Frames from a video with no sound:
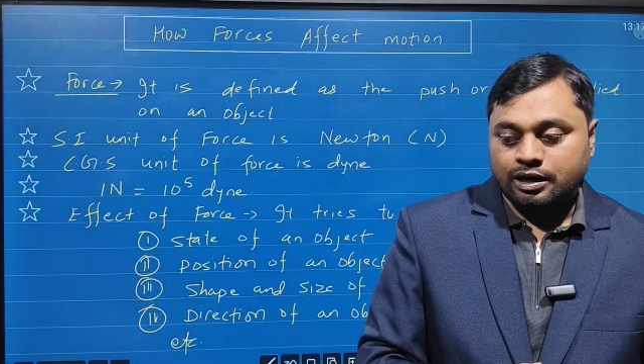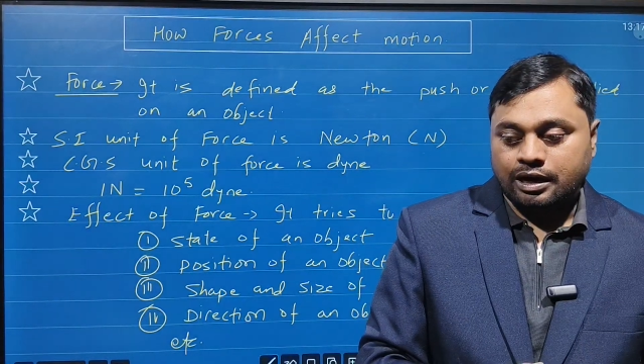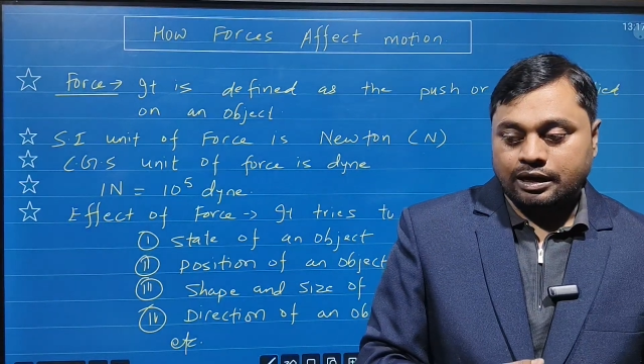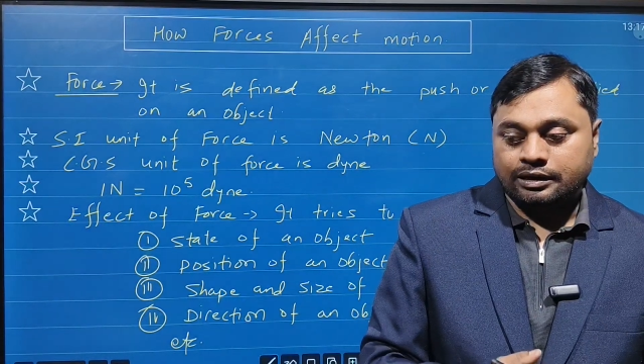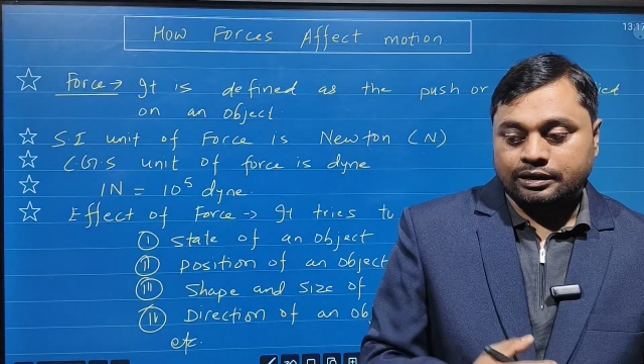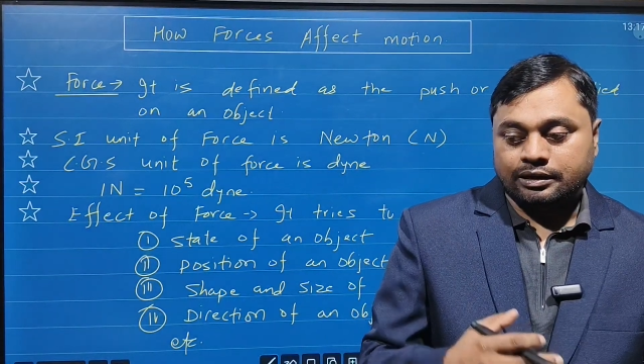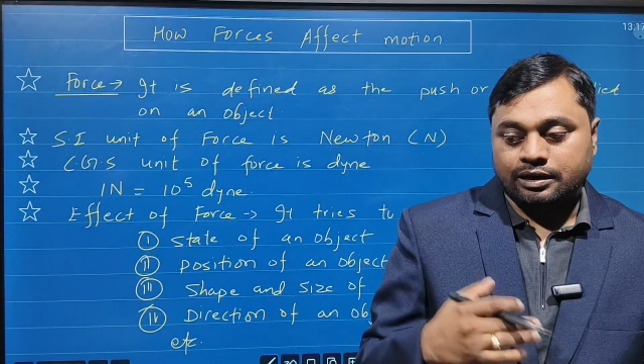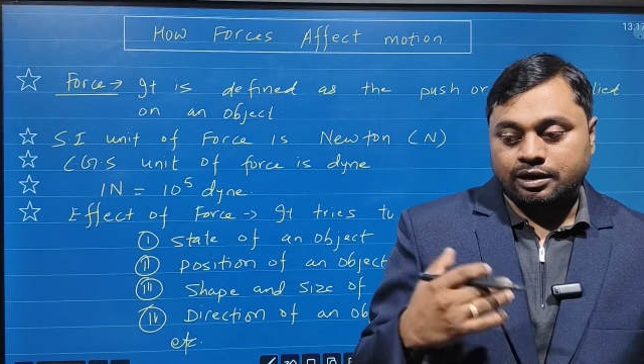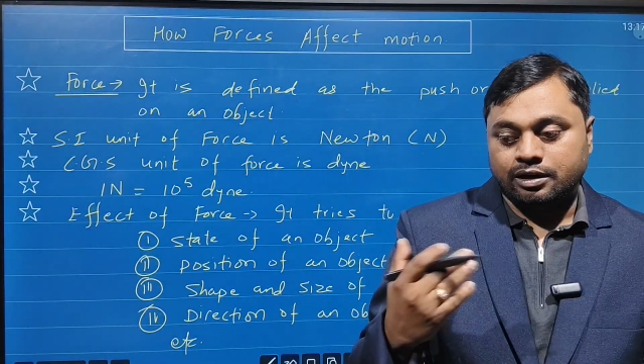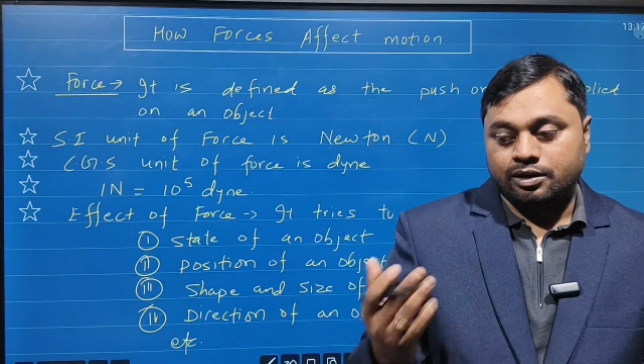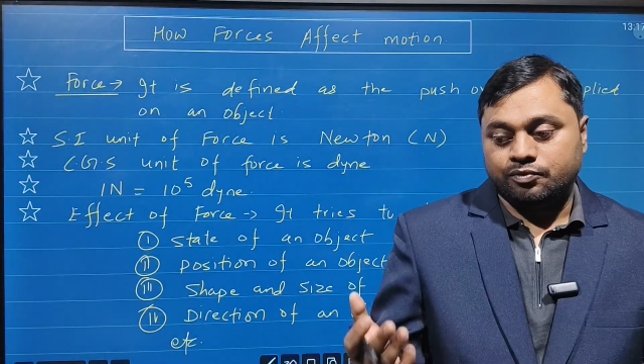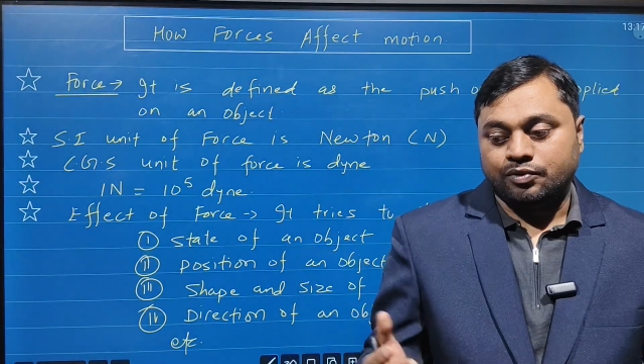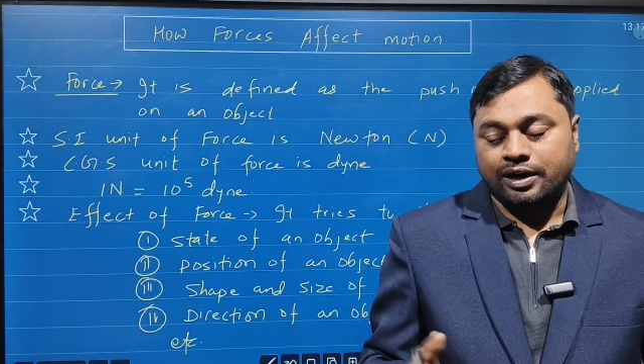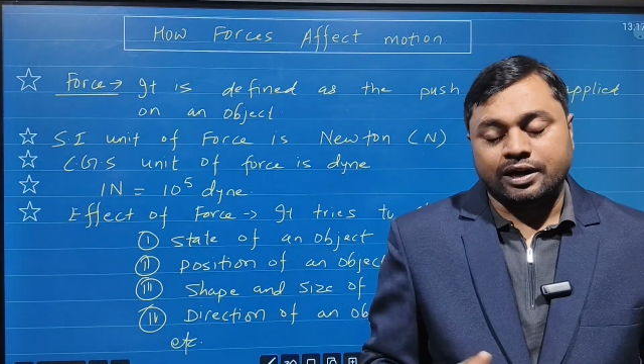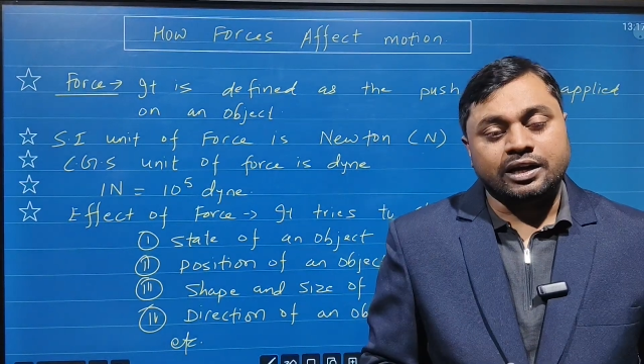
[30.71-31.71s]
And
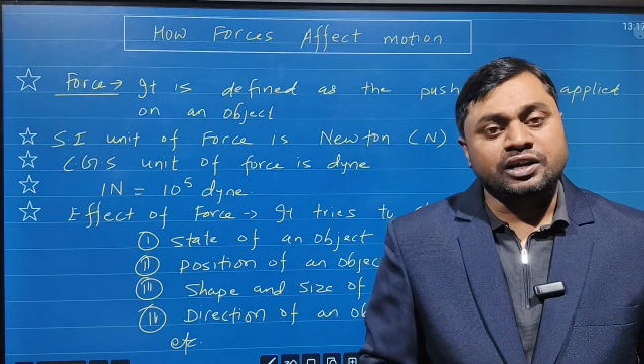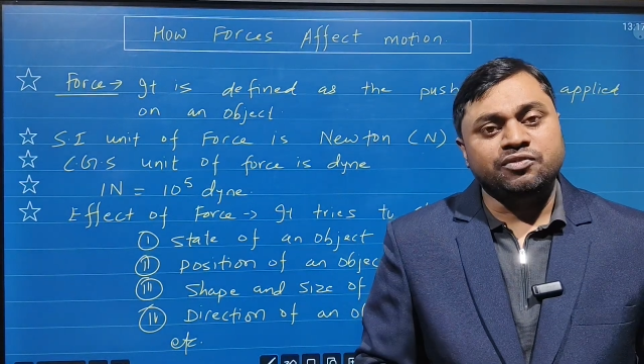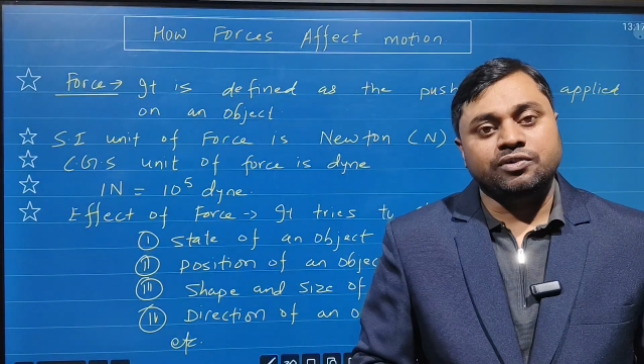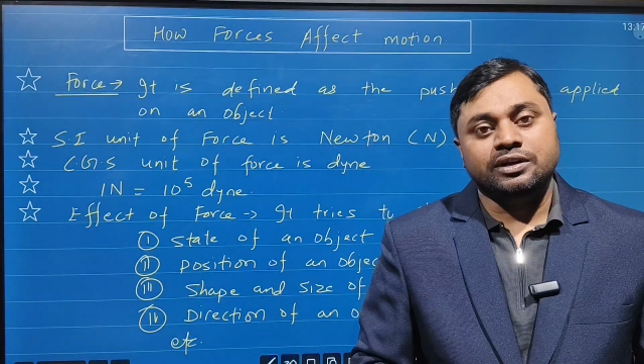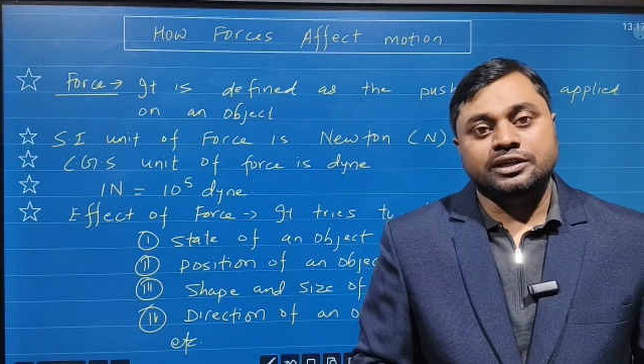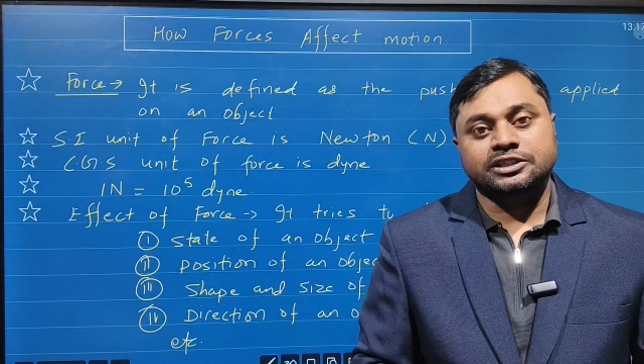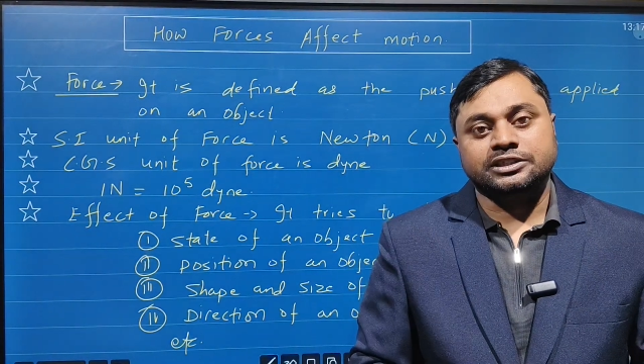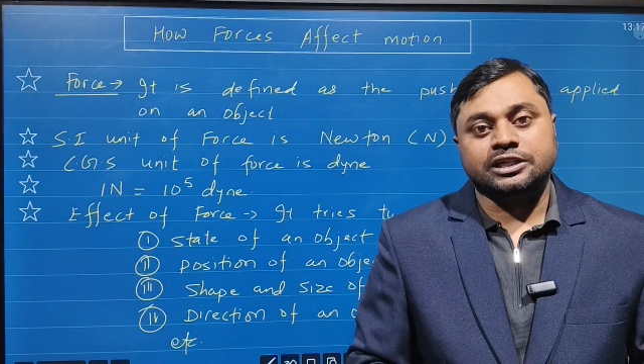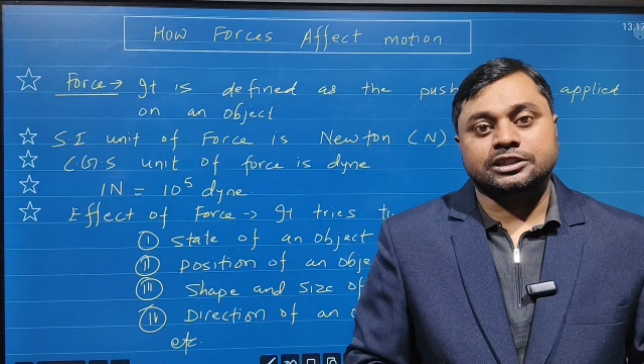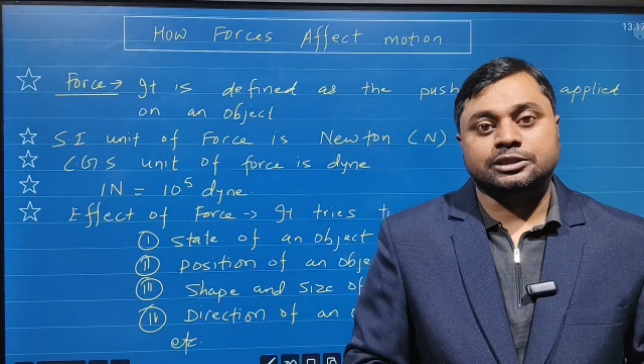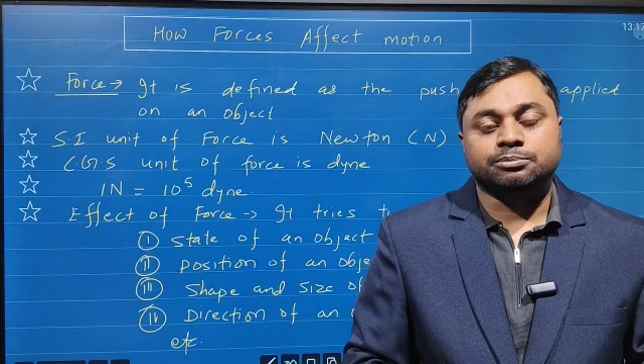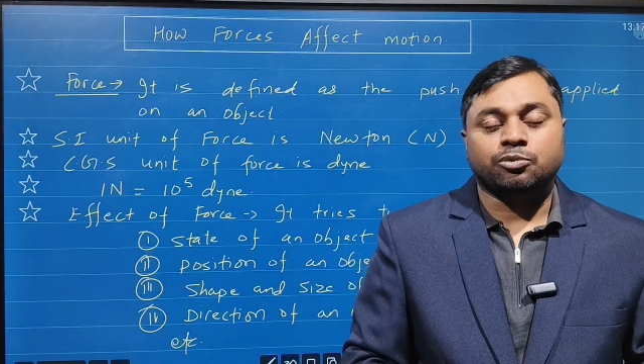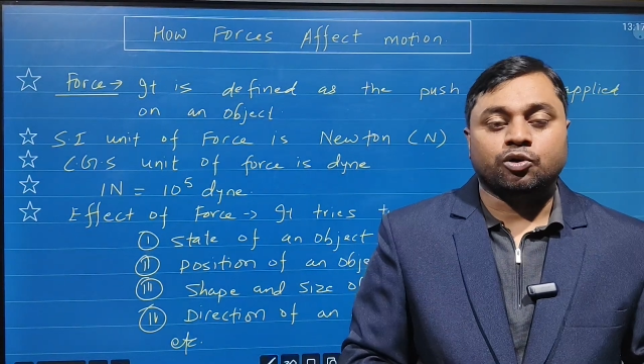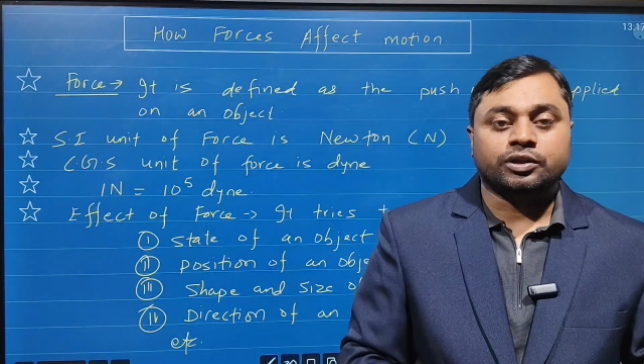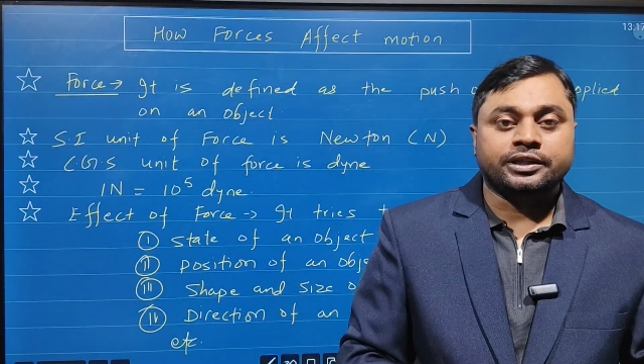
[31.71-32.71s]
finally we will discuss
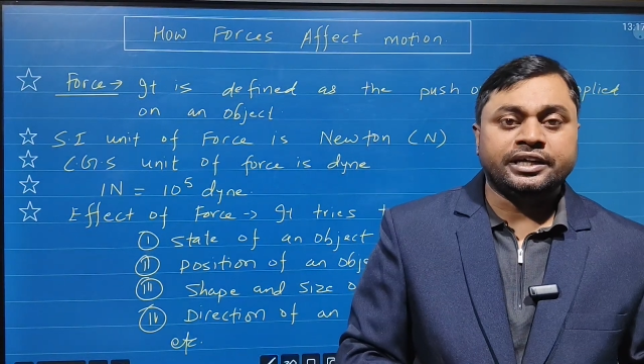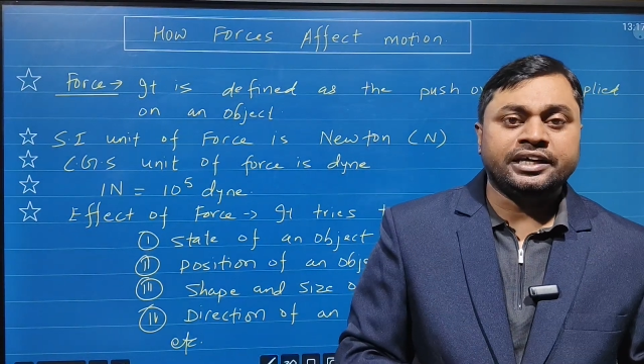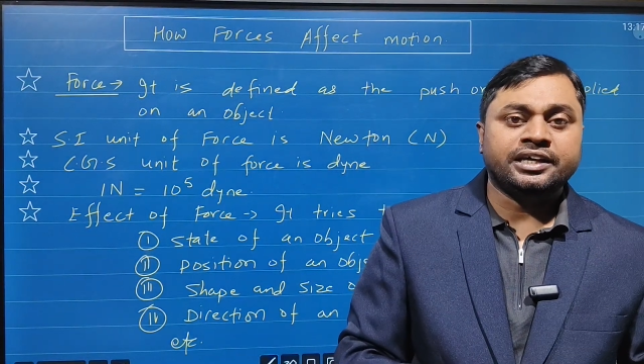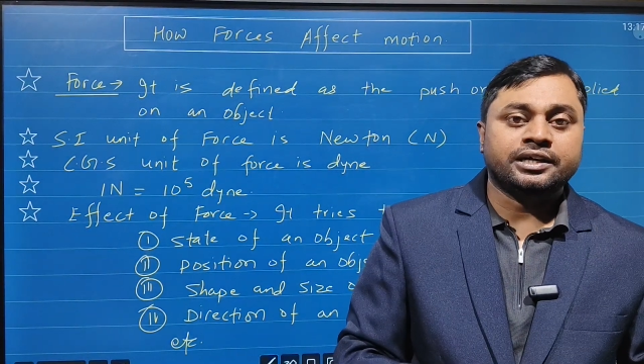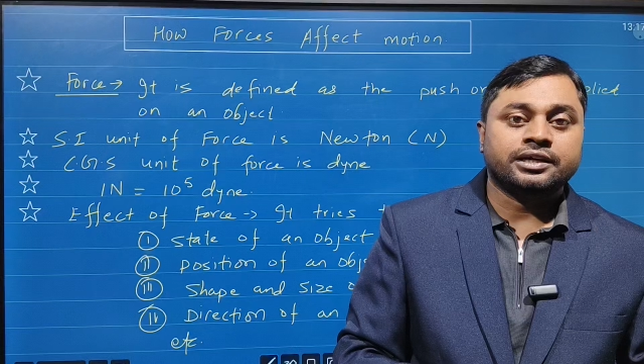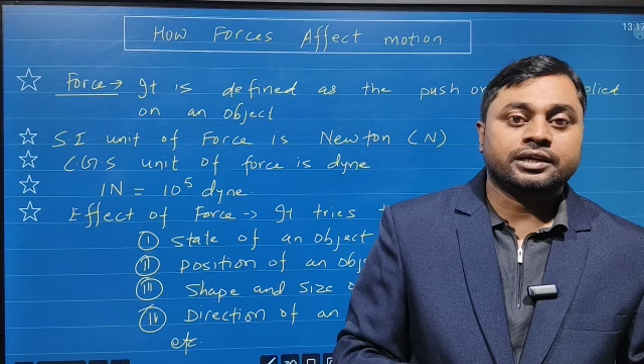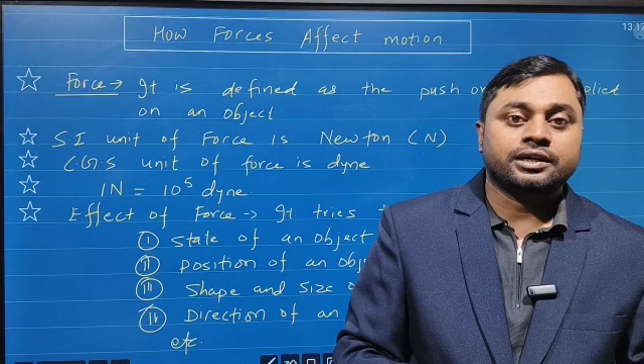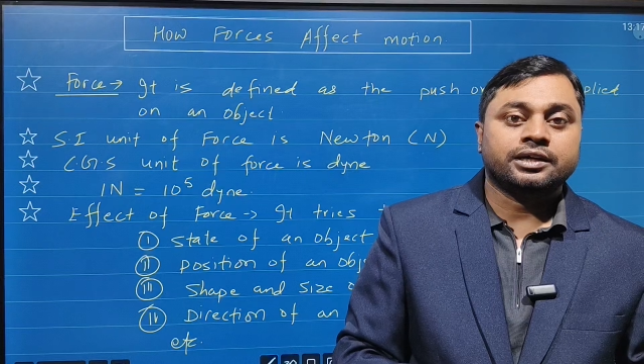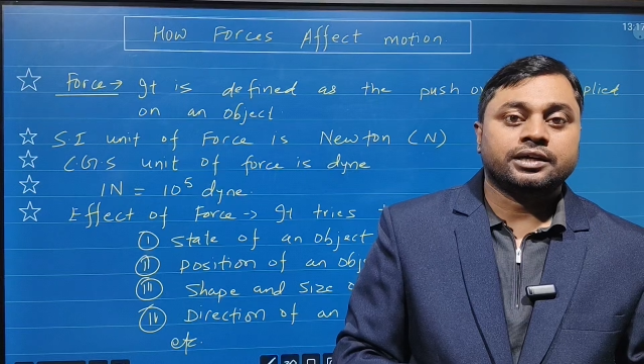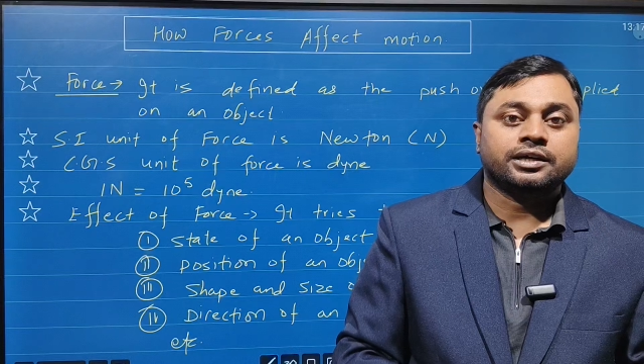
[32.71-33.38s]
about the